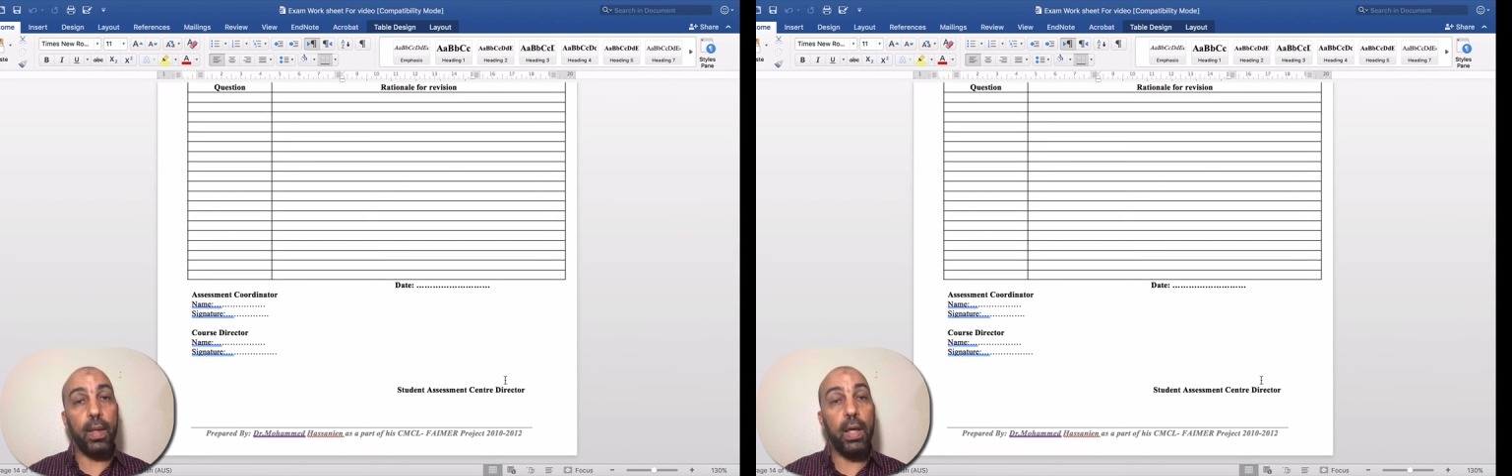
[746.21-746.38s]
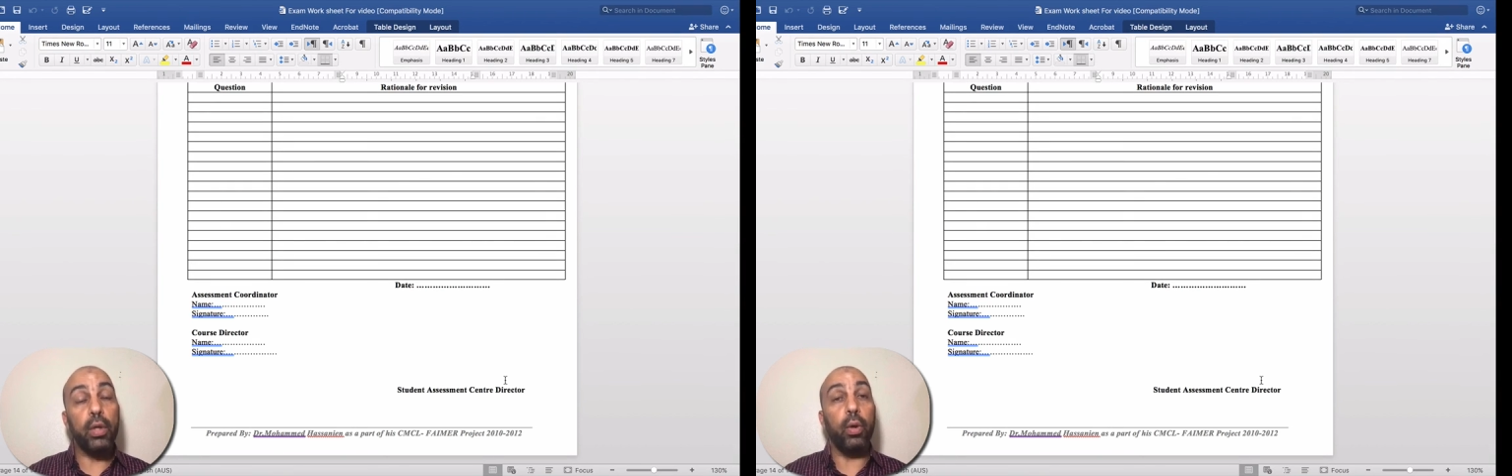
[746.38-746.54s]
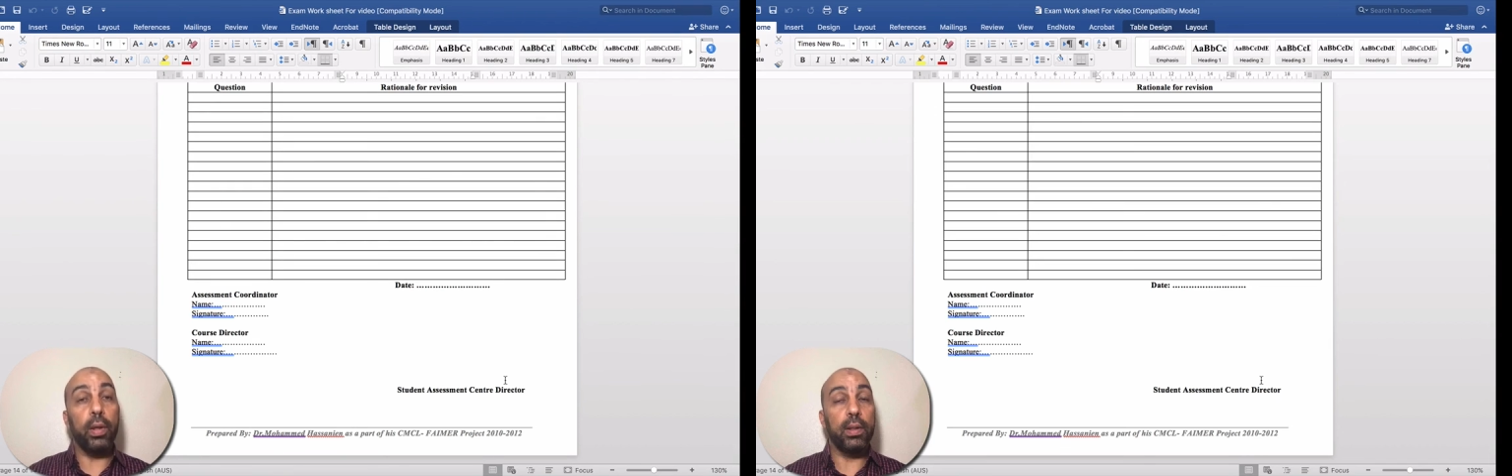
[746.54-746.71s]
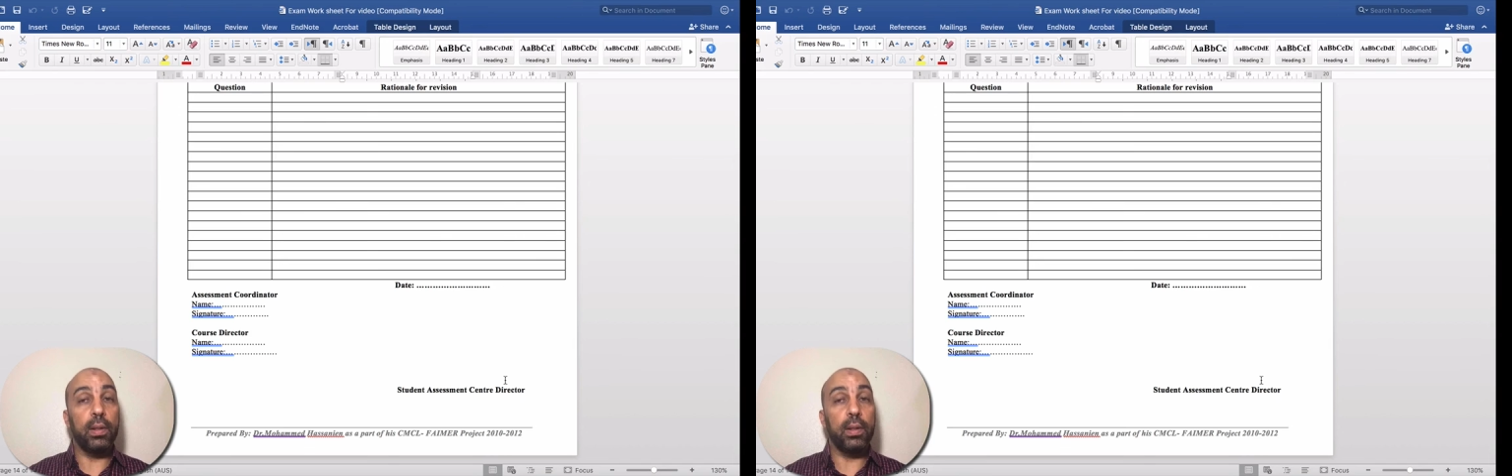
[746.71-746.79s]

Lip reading: unit.